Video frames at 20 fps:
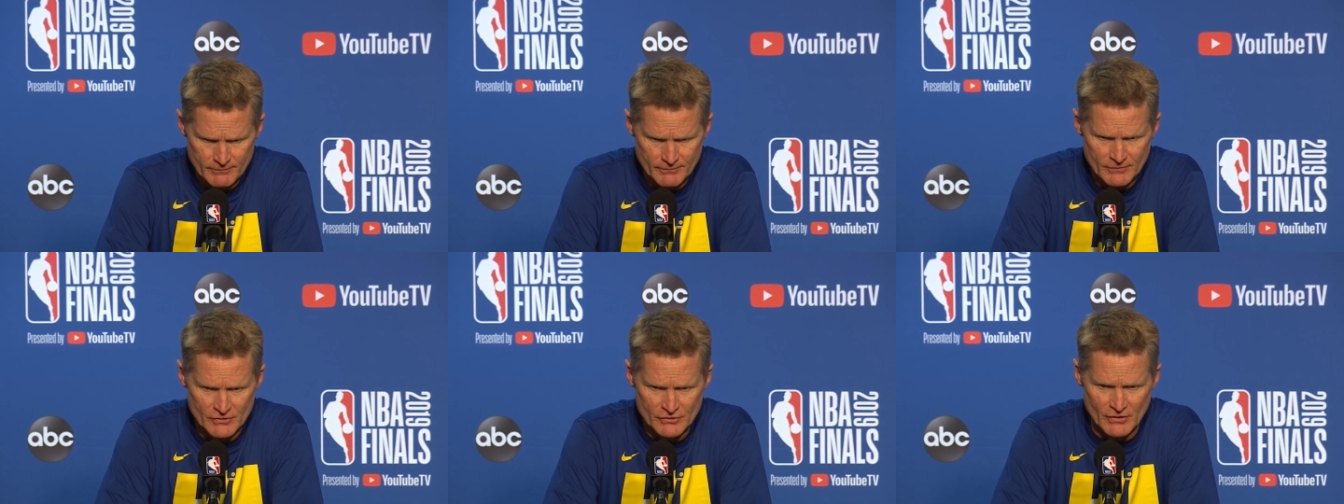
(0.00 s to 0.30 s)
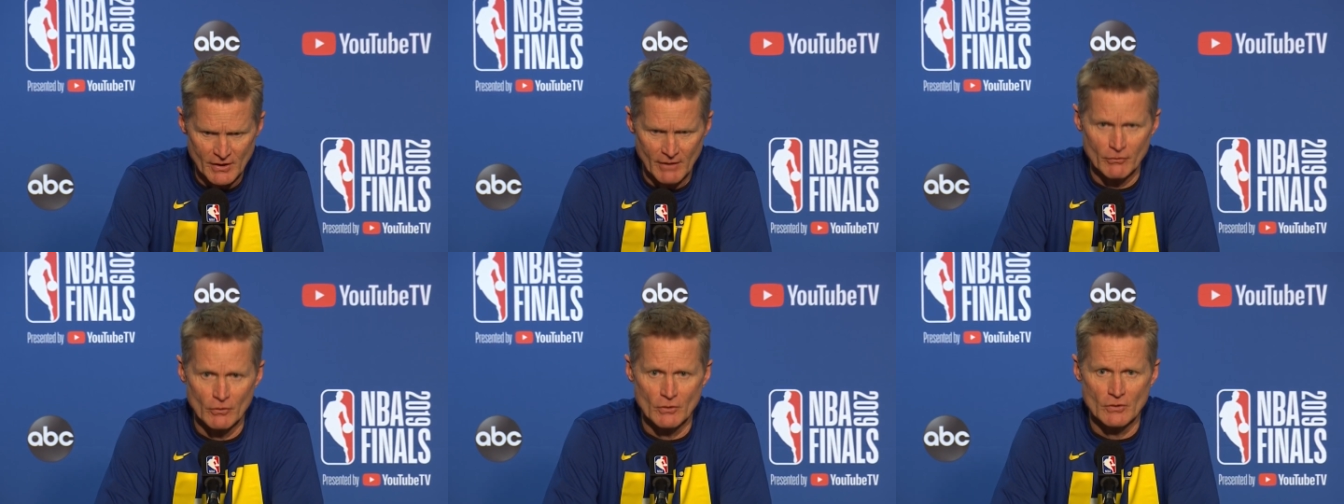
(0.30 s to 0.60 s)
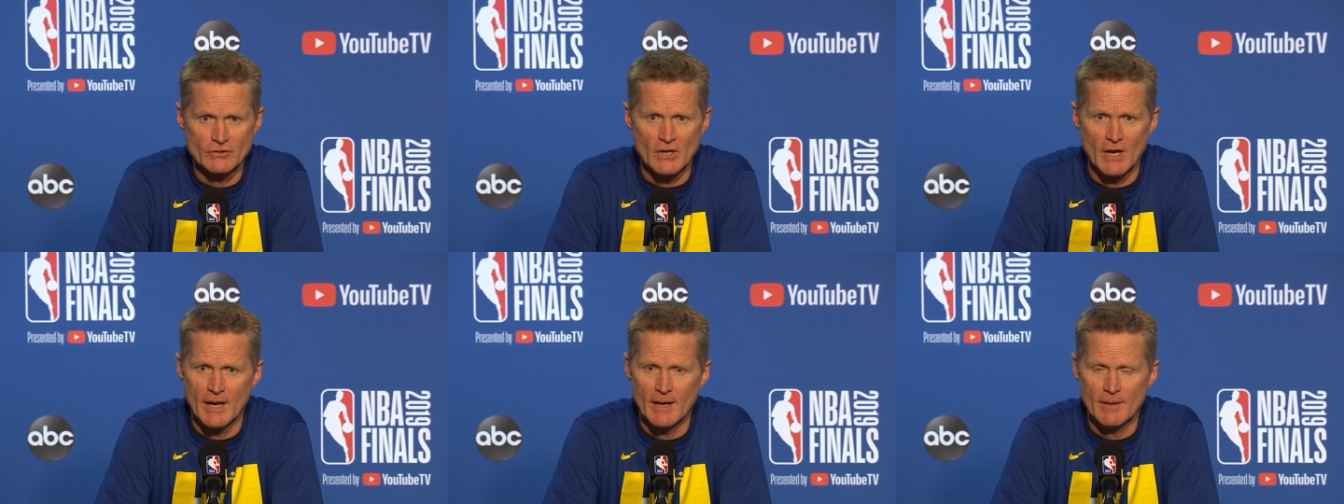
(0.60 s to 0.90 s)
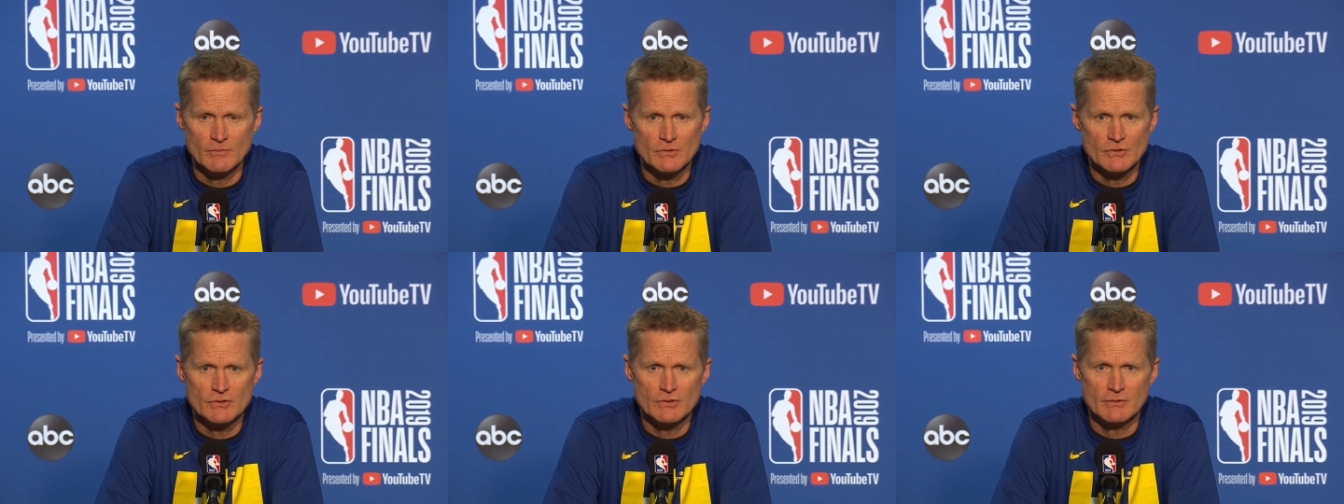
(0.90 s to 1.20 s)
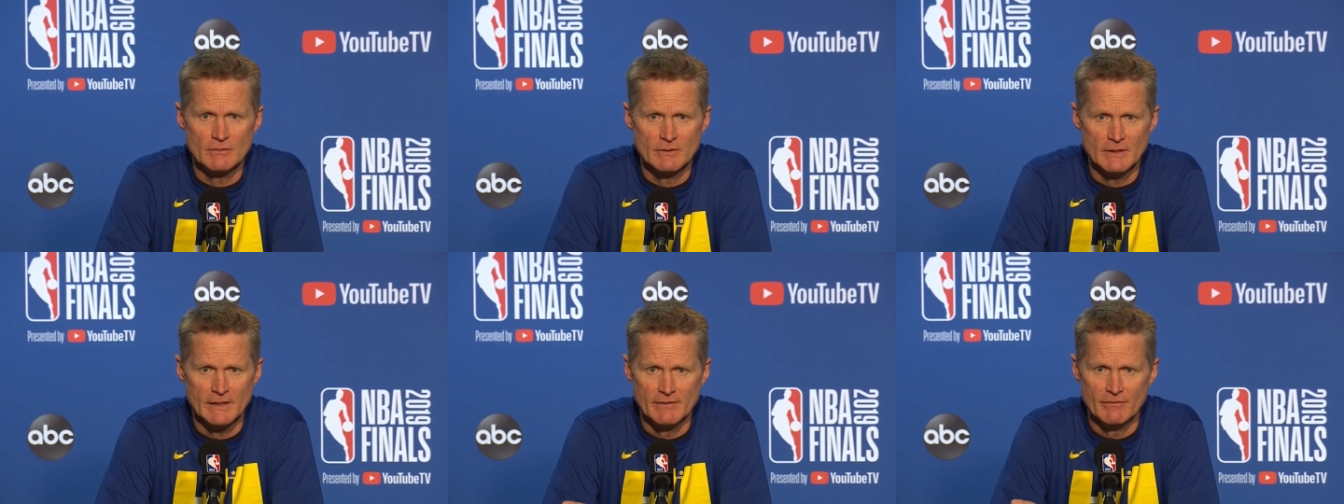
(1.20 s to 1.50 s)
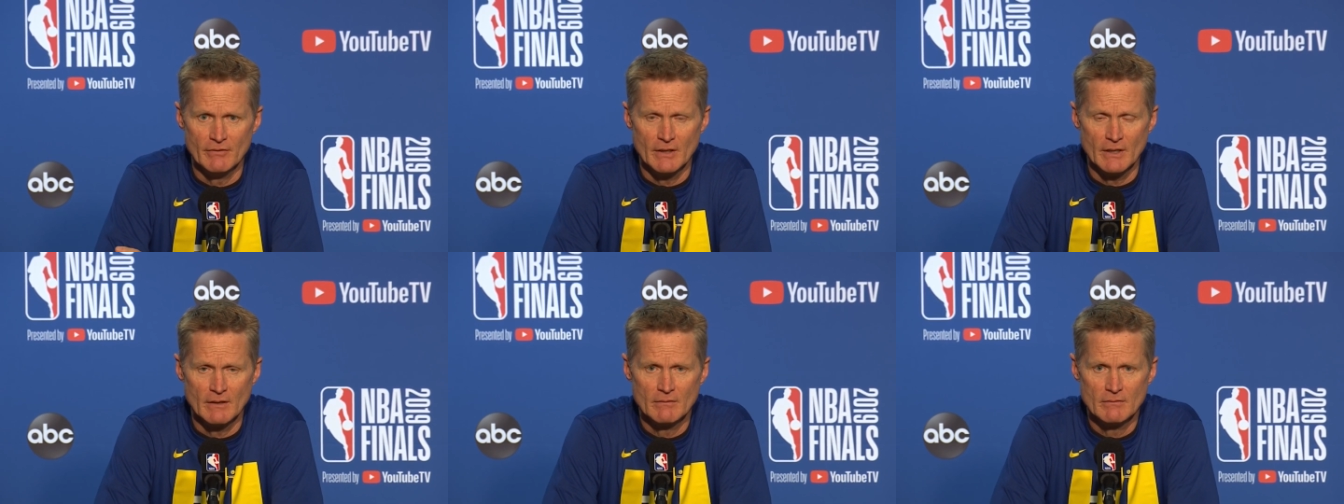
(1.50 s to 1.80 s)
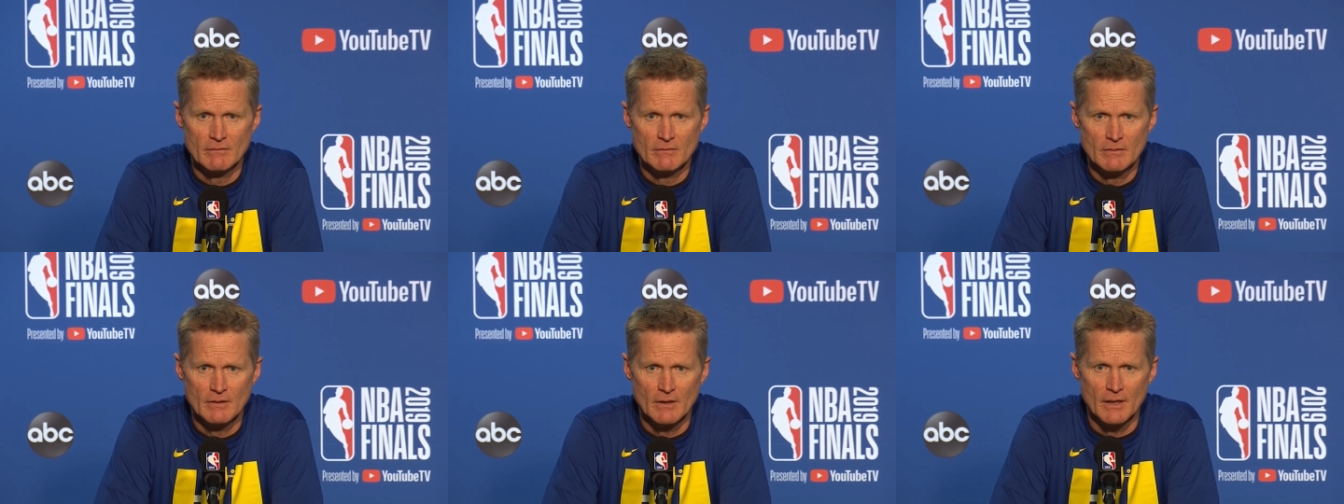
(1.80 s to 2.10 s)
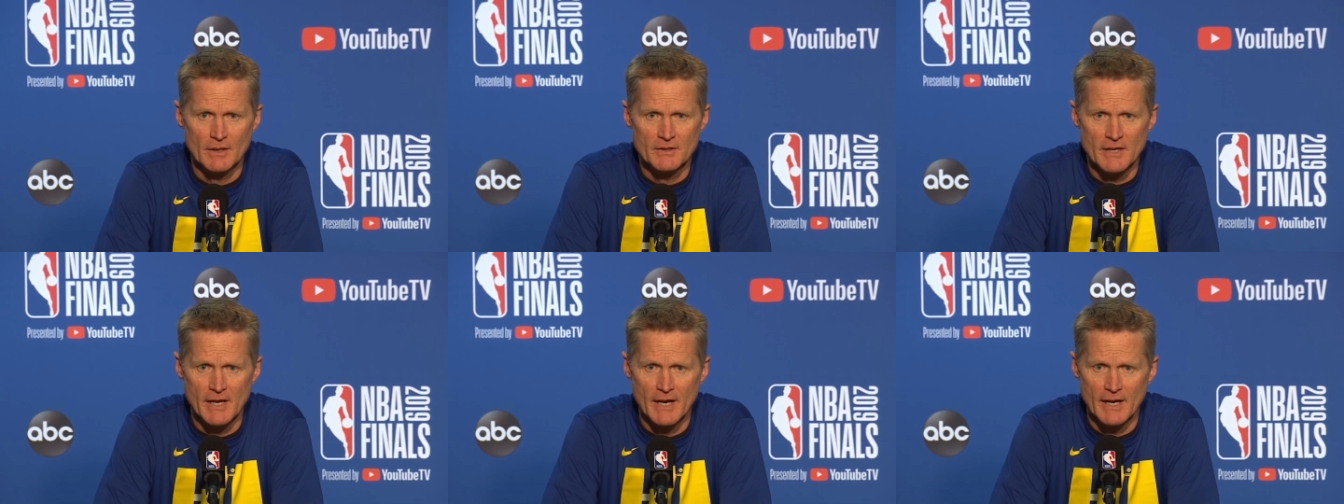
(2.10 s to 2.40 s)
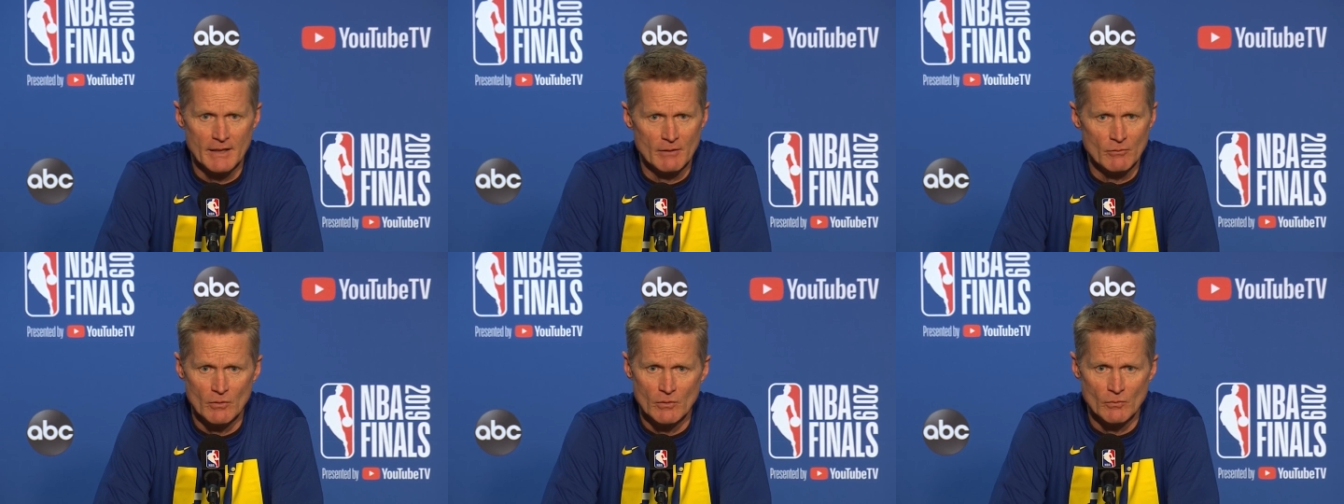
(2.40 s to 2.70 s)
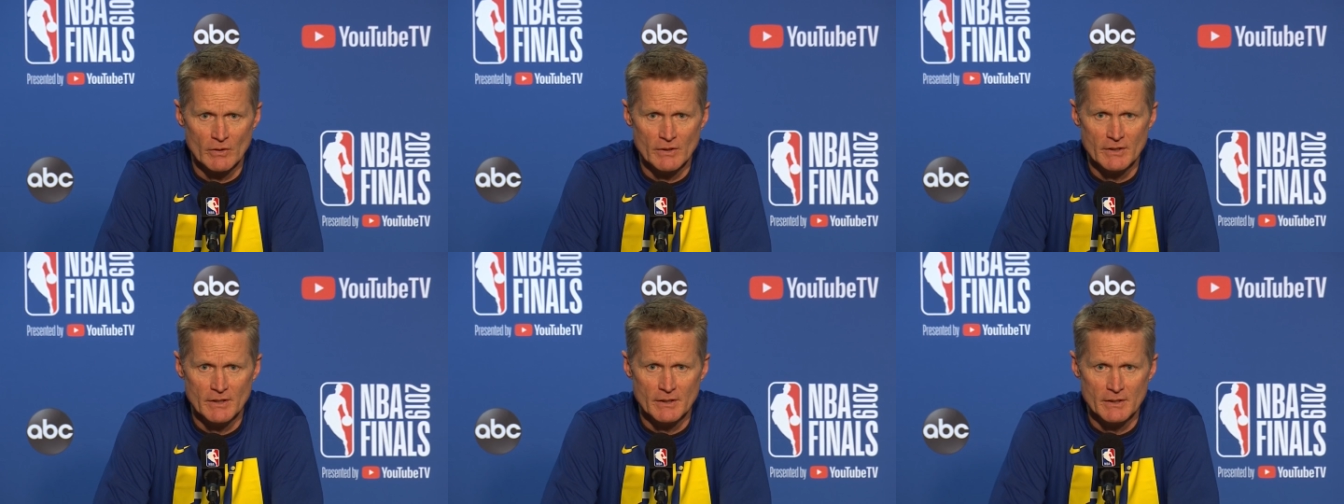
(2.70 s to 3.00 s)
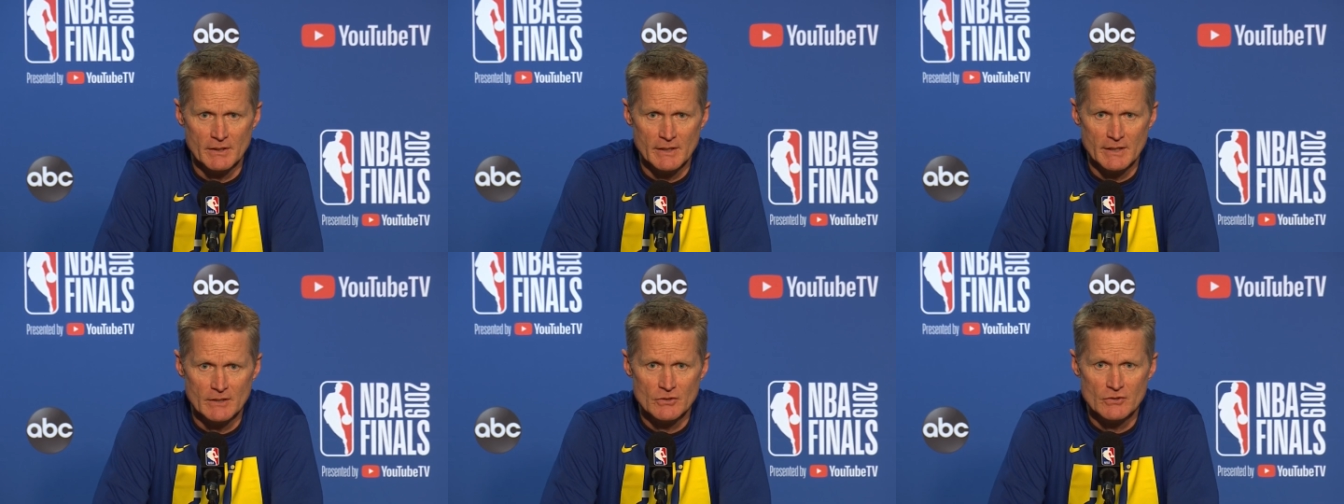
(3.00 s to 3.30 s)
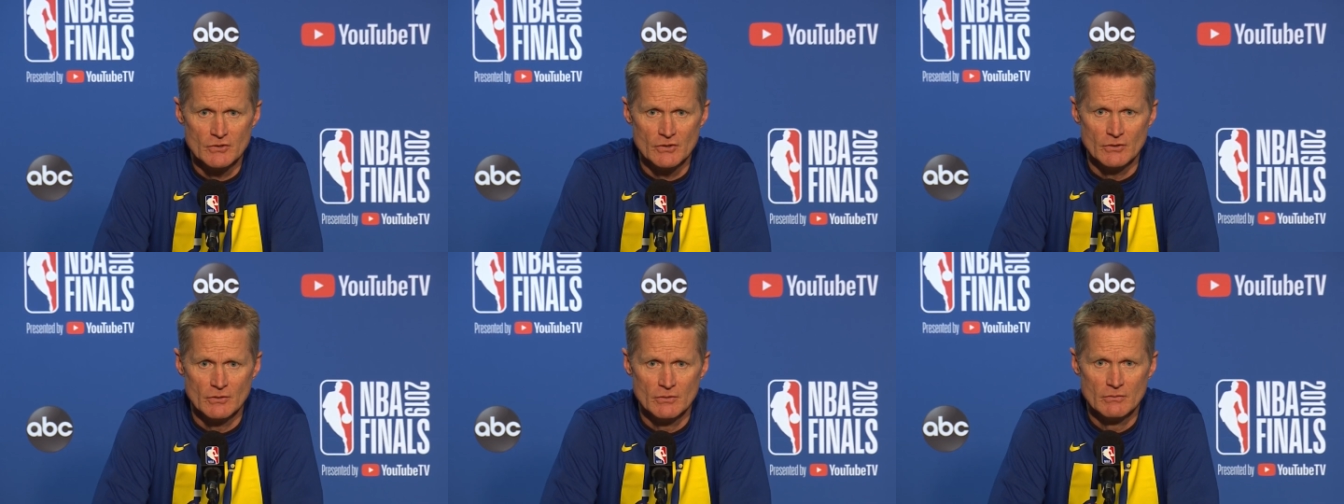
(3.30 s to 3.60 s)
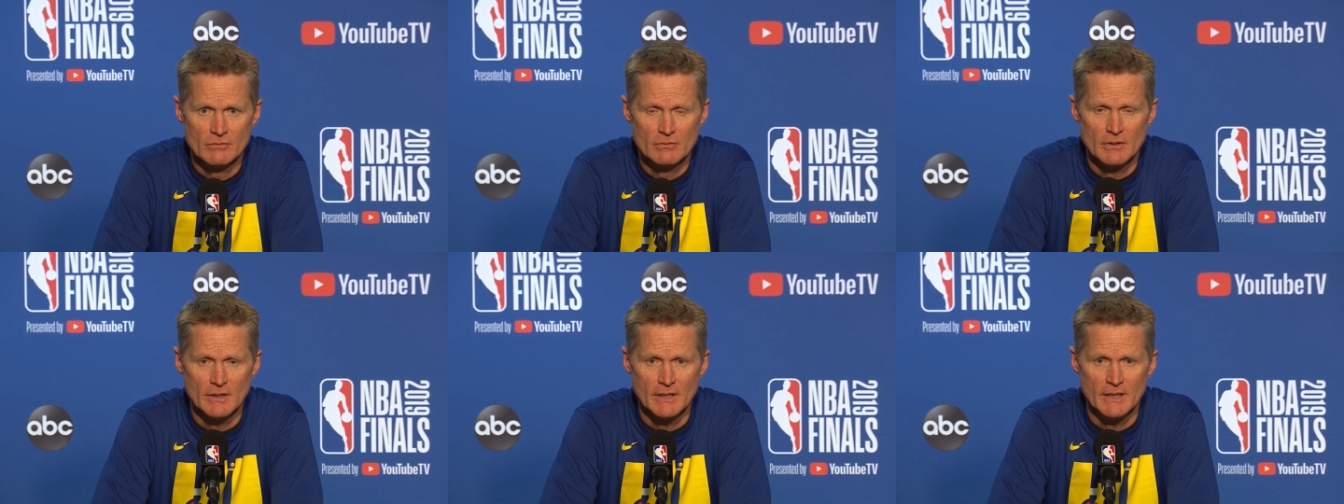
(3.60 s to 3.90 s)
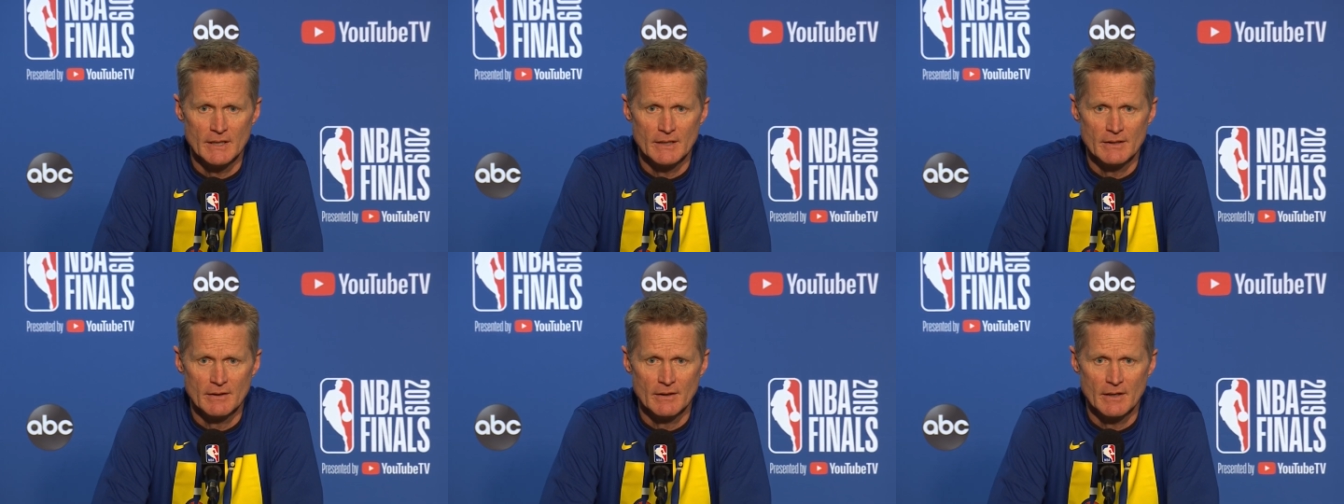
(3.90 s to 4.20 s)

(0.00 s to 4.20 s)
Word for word: several times leaving uh, Danny when we didn't need to. And